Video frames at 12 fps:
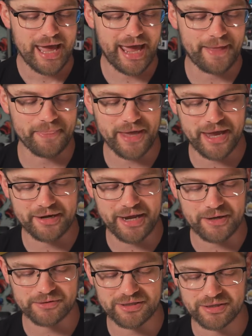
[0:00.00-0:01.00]
and they
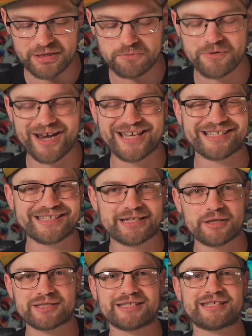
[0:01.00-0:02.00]
announced the
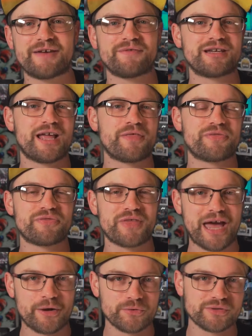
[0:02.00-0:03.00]
Ryzen
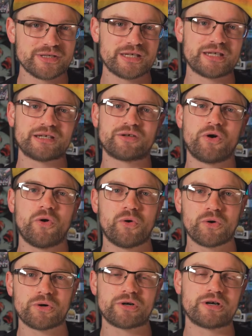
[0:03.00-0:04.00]
7000
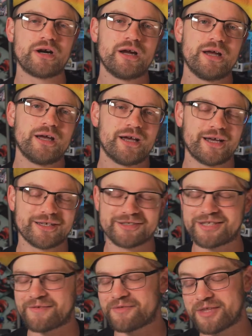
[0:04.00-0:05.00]
core,
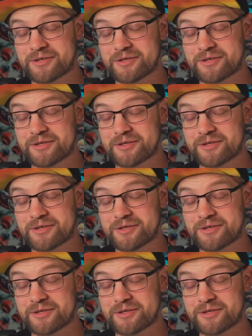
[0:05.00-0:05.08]
Ryzen